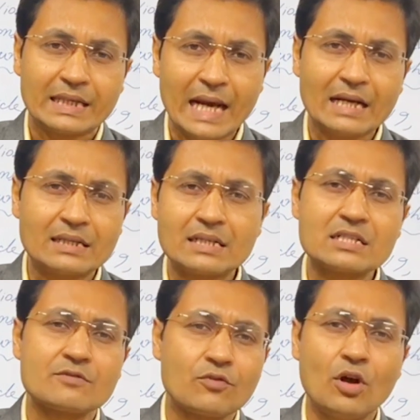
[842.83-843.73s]
character
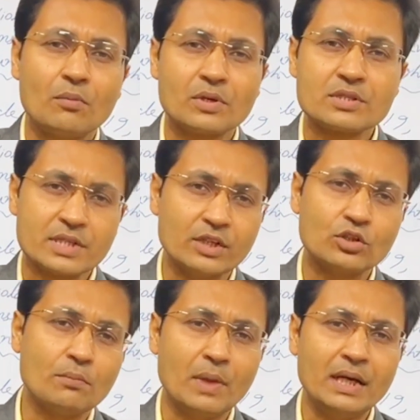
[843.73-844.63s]
is formed, strength
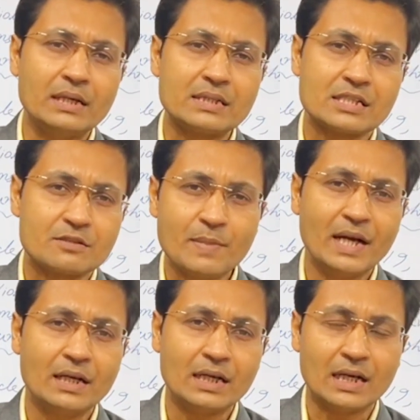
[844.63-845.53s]
of mind is
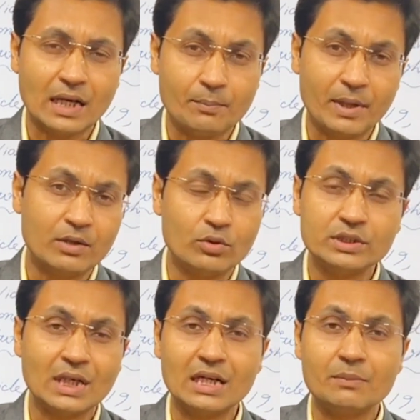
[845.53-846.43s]
expanded, and by
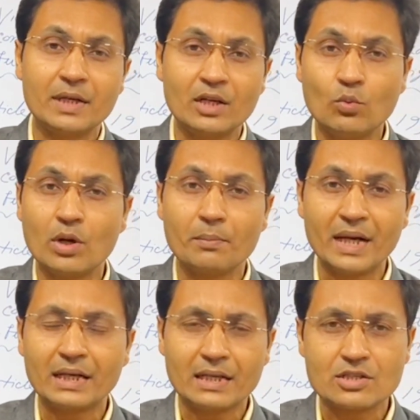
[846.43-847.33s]
which ultimately one
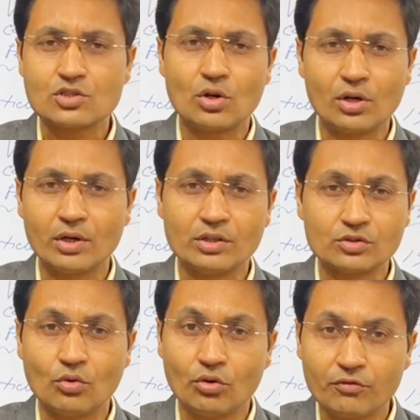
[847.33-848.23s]
man can stand on his
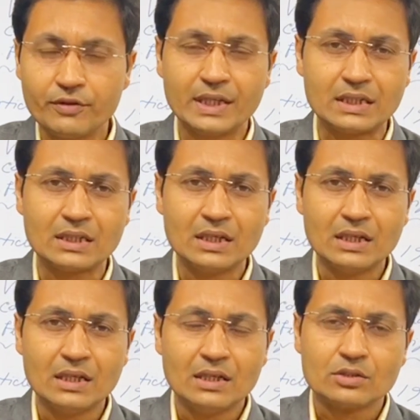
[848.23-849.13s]
own feet.
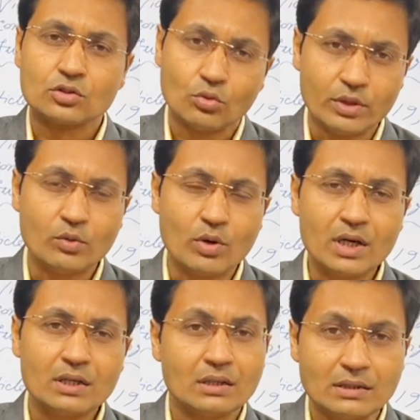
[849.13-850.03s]
So we
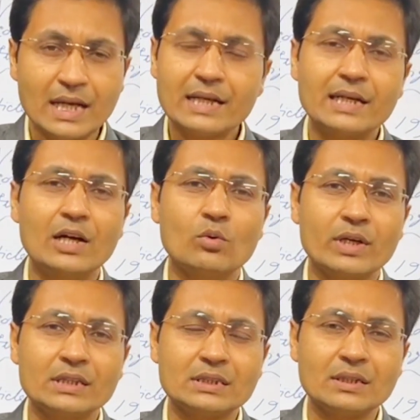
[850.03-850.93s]
want that
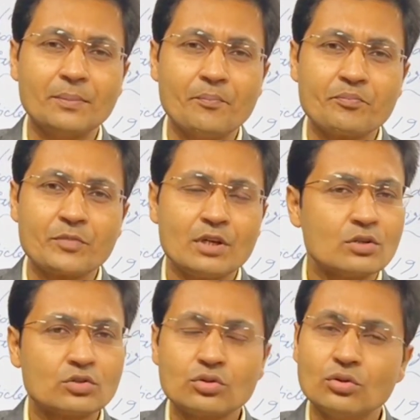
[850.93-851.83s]
education.
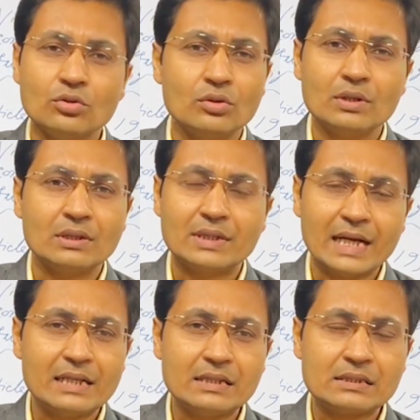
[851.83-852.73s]
So
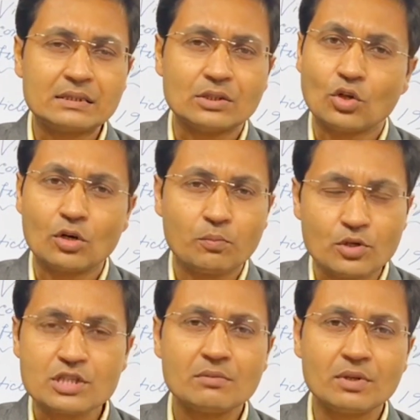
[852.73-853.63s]
that is not
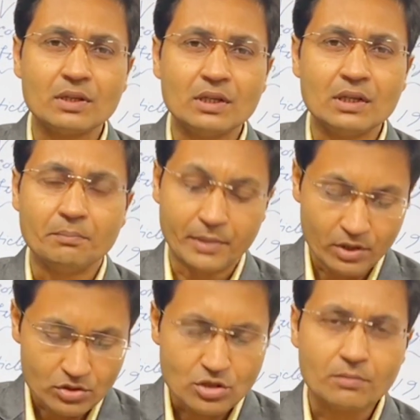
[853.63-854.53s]
possible
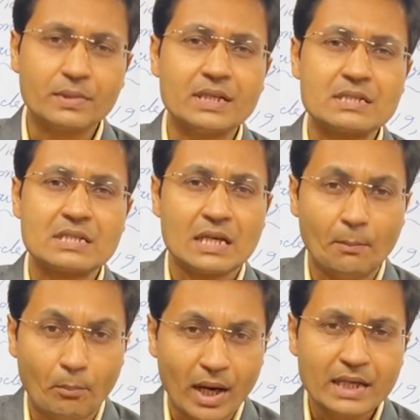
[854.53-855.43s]
because of this
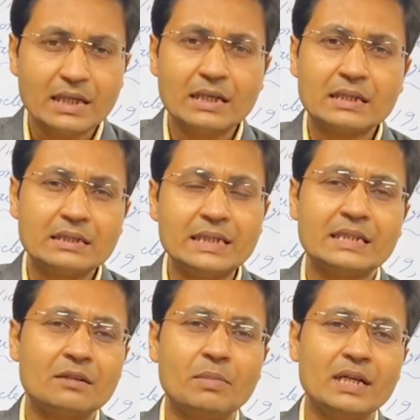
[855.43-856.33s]
binary
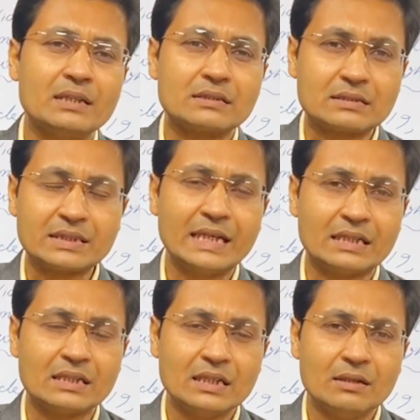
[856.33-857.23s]
created by the
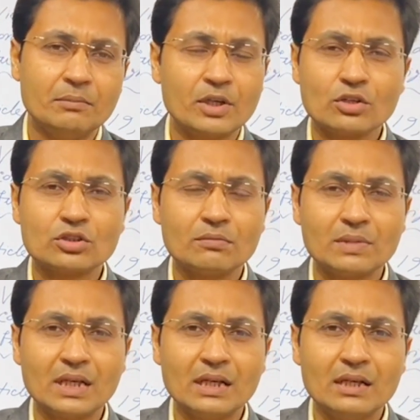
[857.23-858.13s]
state, because of
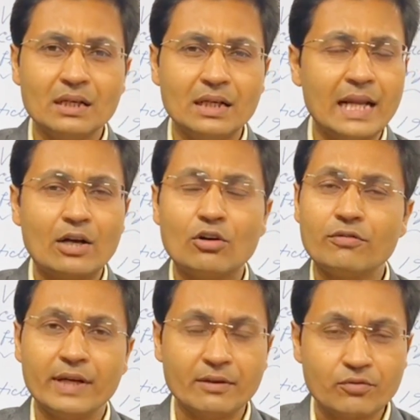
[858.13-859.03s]
the lack of
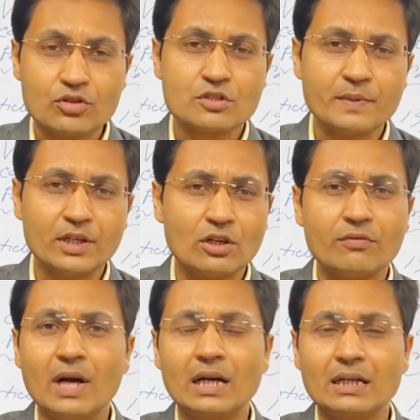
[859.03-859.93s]
enforcement of
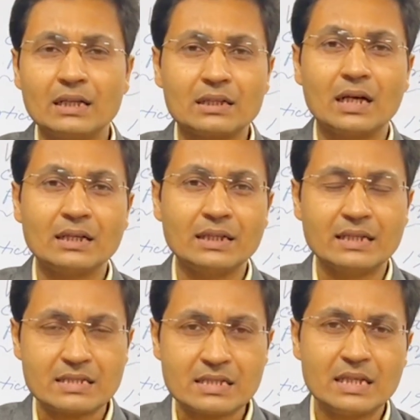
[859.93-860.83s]
Article
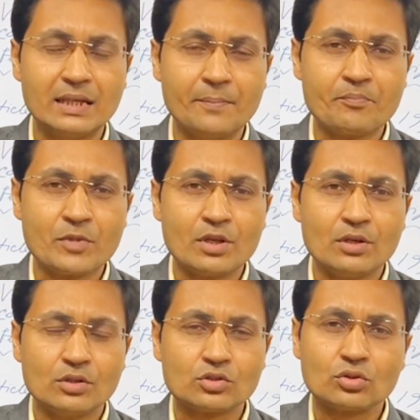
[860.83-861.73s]
39C.
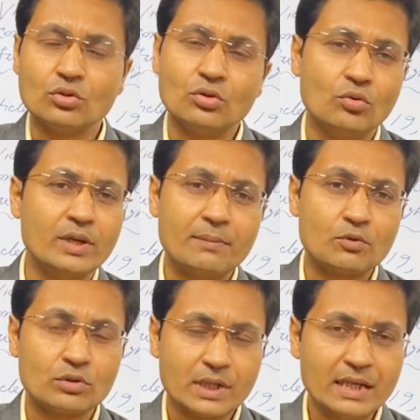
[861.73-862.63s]
So we have
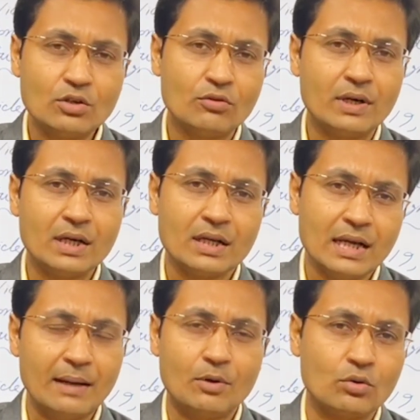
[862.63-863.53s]
to think over
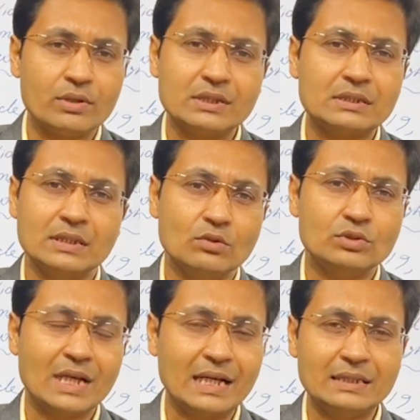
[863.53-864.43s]
about this new
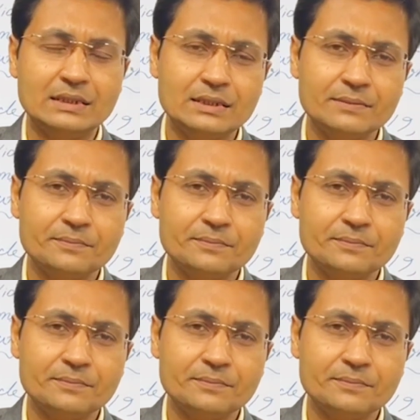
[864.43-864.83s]
challenge.